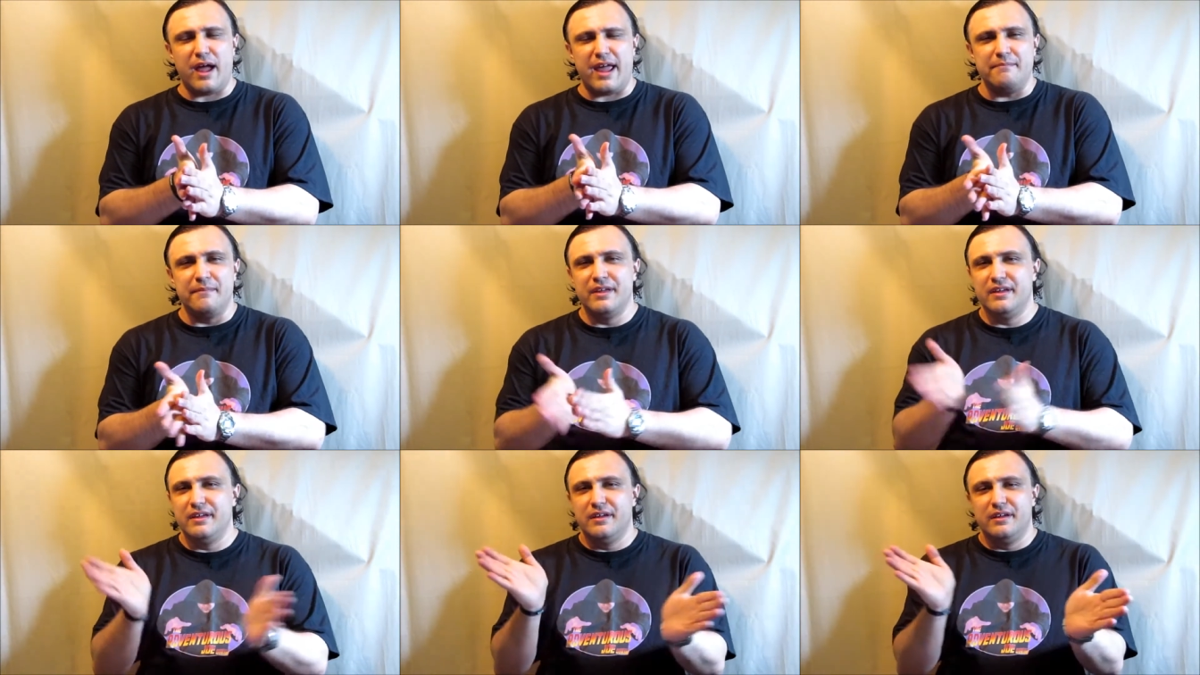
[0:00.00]
way,
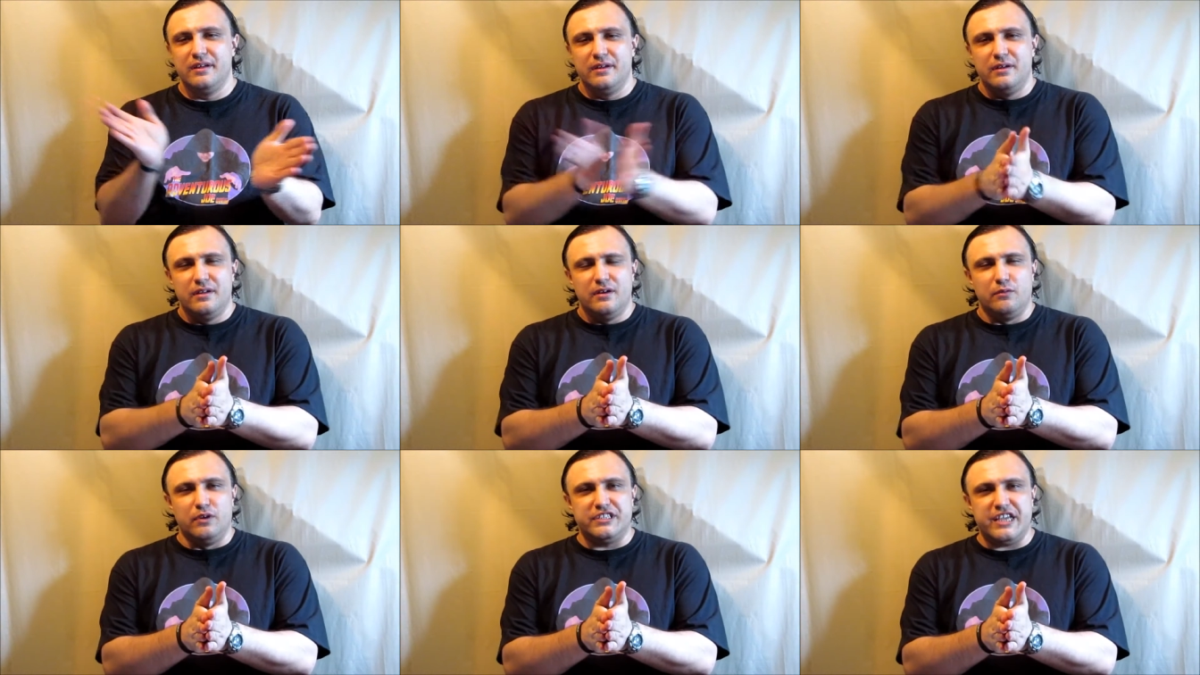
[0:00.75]

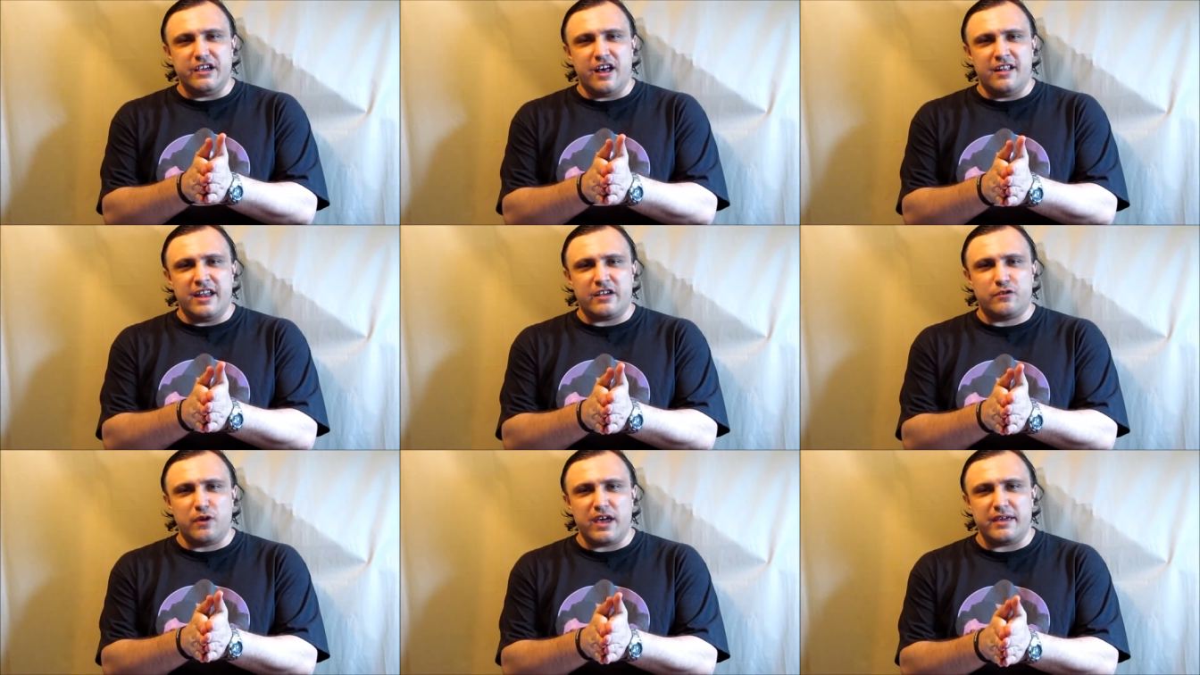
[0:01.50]
we'll see y'all
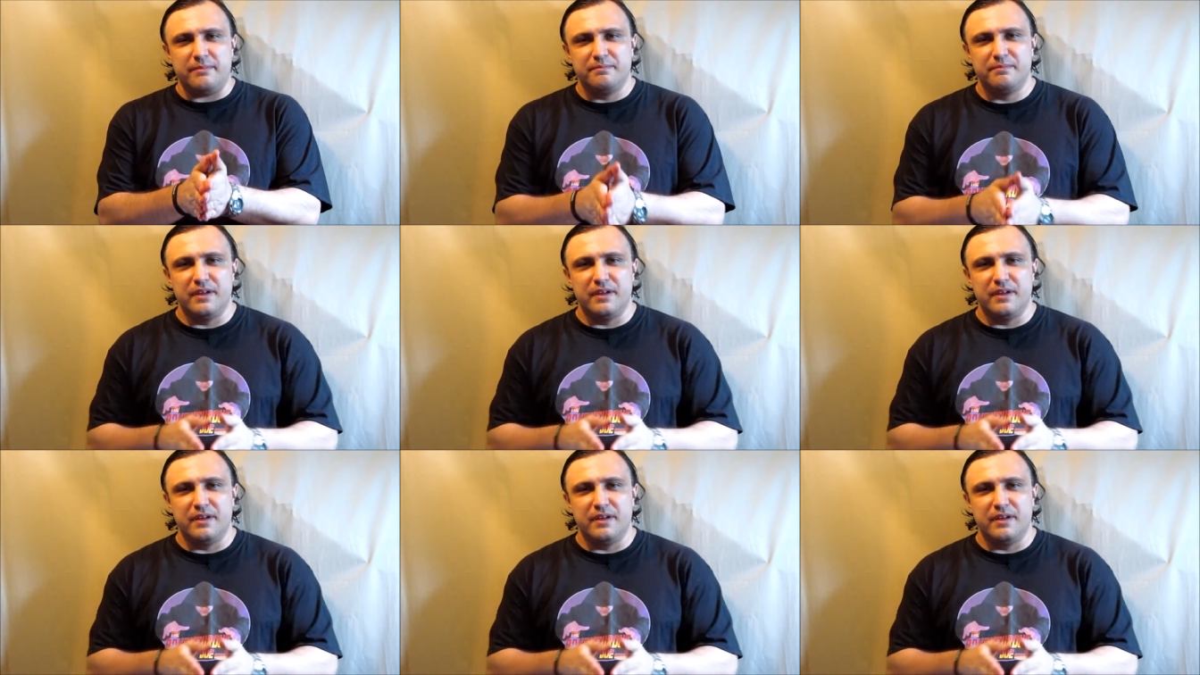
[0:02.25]
next week.